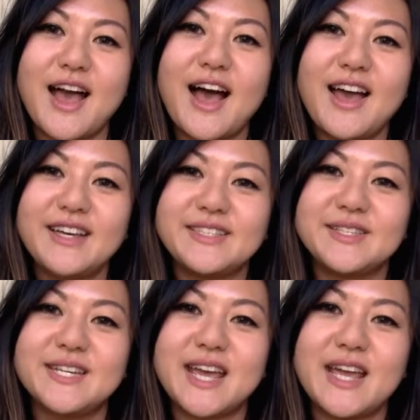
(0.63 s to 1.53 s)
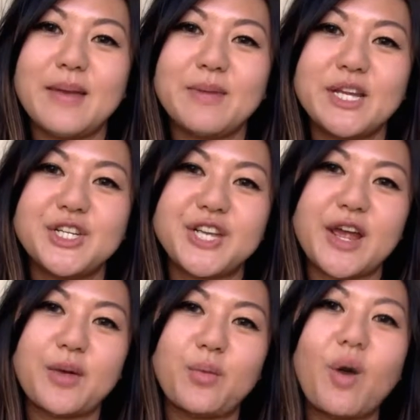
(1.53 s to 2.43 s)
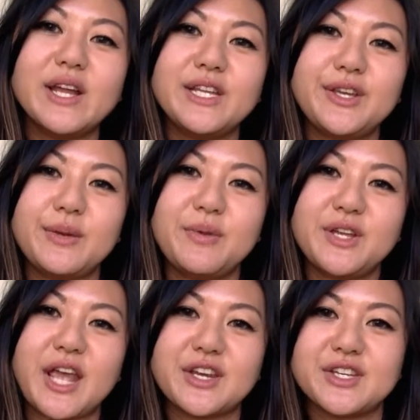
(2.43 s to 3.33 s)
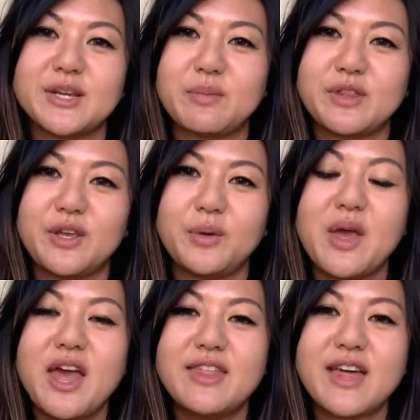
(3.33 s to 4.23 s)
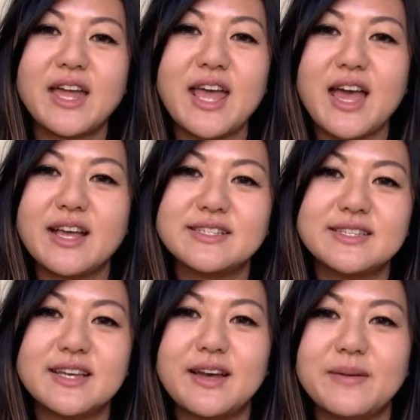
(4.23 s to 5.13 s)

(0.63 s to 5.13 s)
Hi, so today I'm going to share one communication tip with you that has